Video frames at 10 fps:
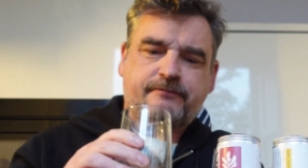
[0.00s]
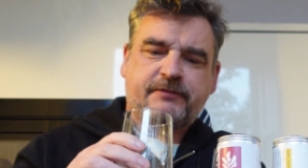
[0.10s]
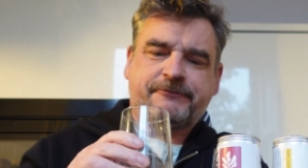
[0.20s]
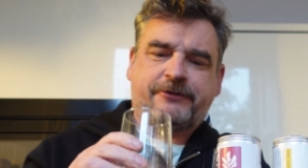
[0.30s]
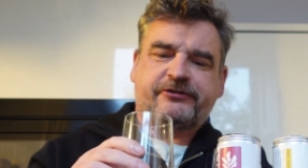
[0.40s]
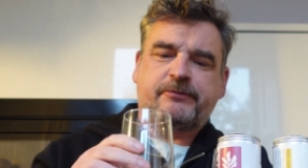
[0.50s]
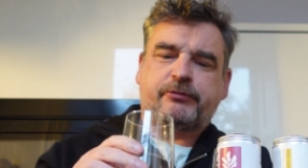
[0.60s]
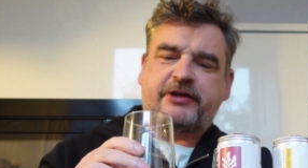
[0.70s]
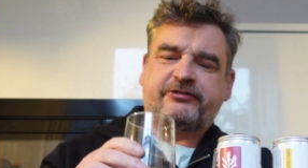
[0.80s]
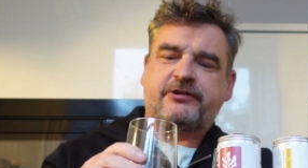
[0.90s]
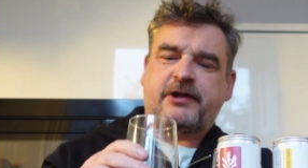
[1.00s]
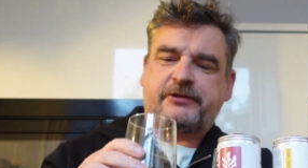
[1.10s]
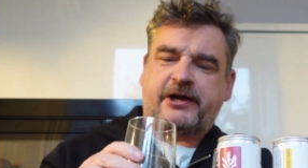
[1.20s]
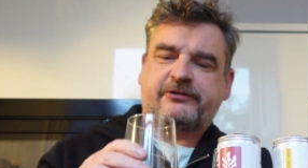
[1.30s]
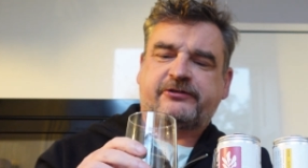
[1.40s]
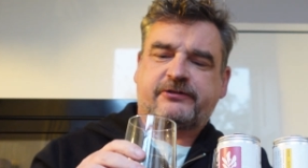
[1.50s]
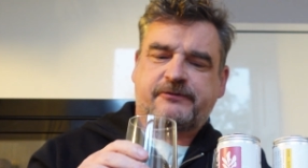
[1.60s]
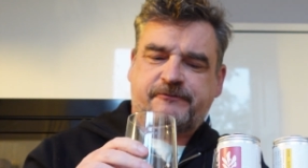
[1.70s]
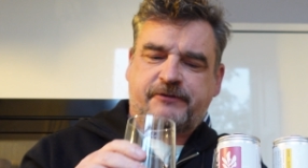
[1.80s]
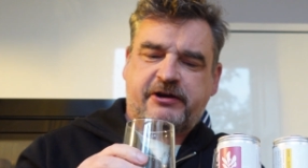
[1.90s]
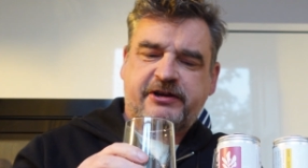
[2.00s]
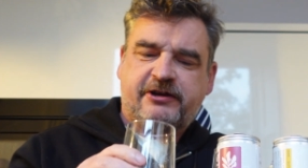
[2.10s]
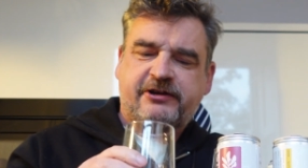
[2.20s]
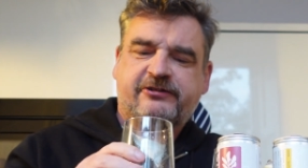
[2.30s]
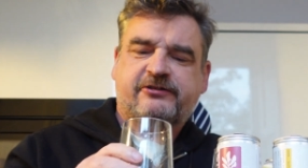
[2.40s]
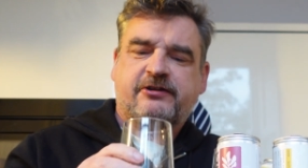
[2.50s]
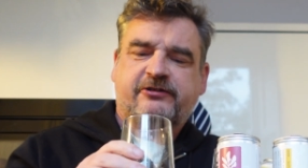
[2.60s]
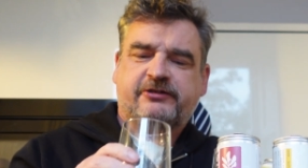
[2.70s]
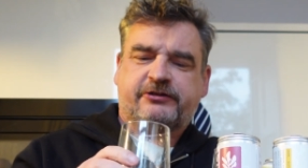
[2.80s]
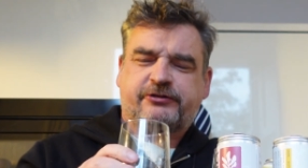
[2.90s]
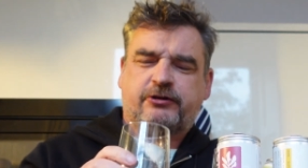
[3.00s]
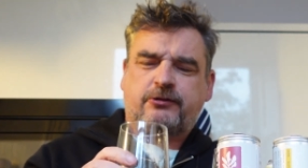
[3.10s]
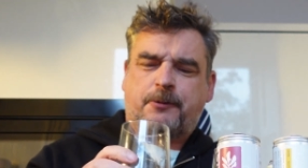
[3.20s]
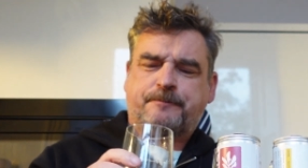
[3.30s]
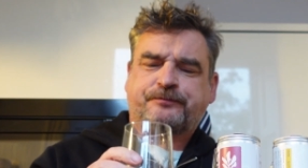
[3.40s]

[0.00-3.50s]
First impression, that's very nice, subtle,